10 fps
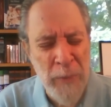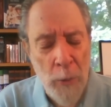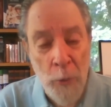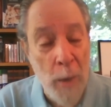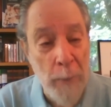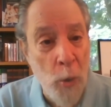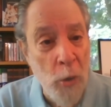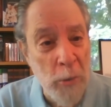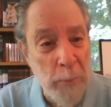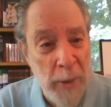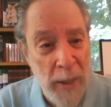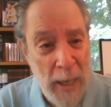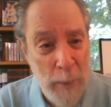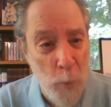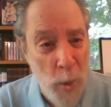Robert Altman
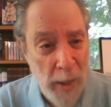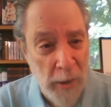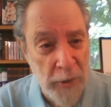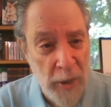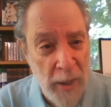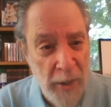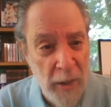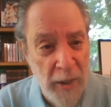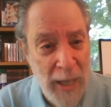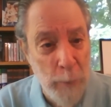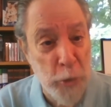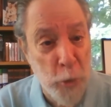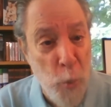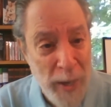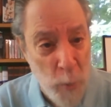named Wells. I think her name was
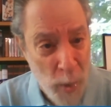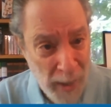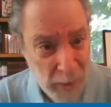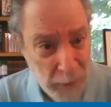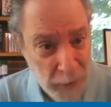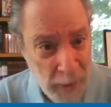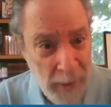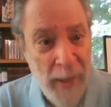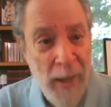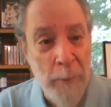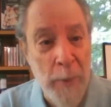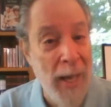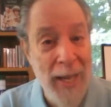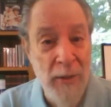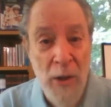Gwen Wells. But I
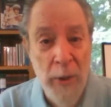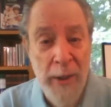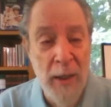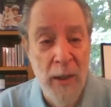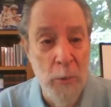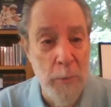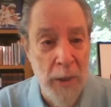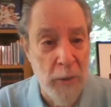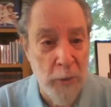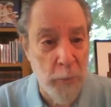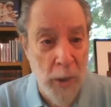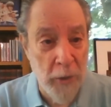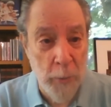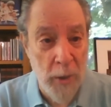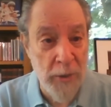had no idea who Beatrice
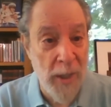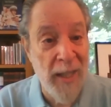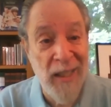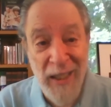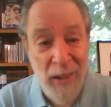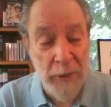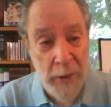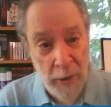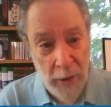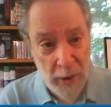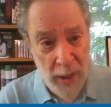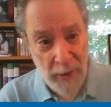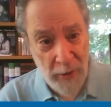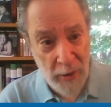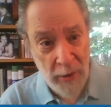Wells was, and I clearly didn't
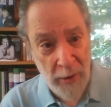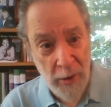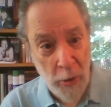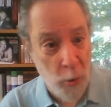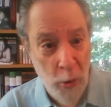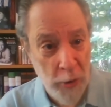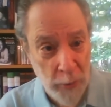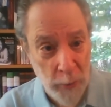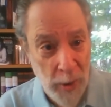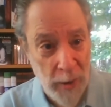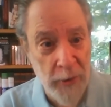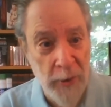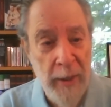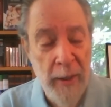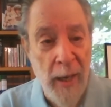connect it to Orson Welles.
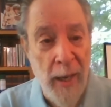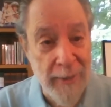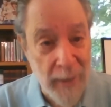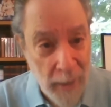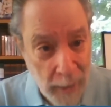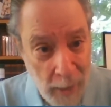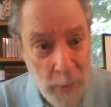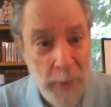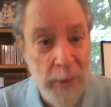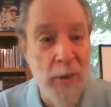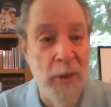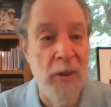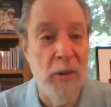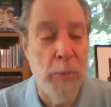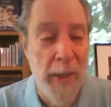I said hello, and she
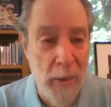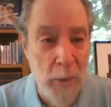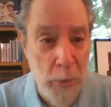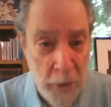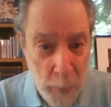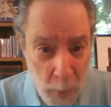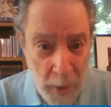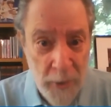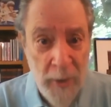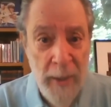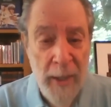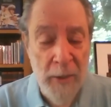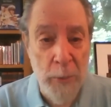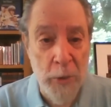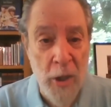explained who she was.
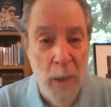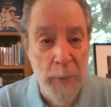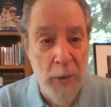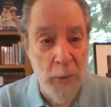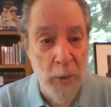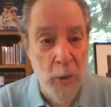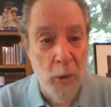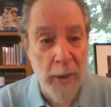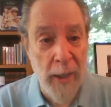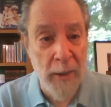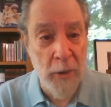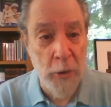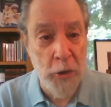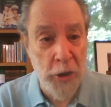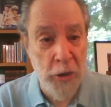She was coming to New York, and
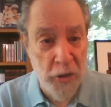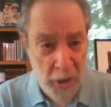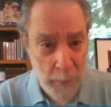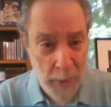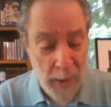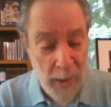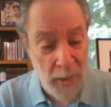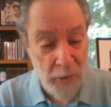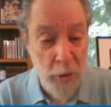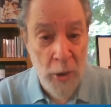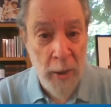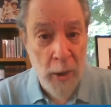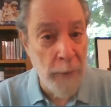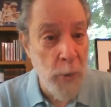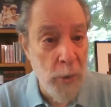could she see me? And I said,
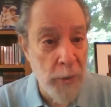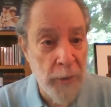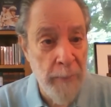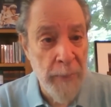of course.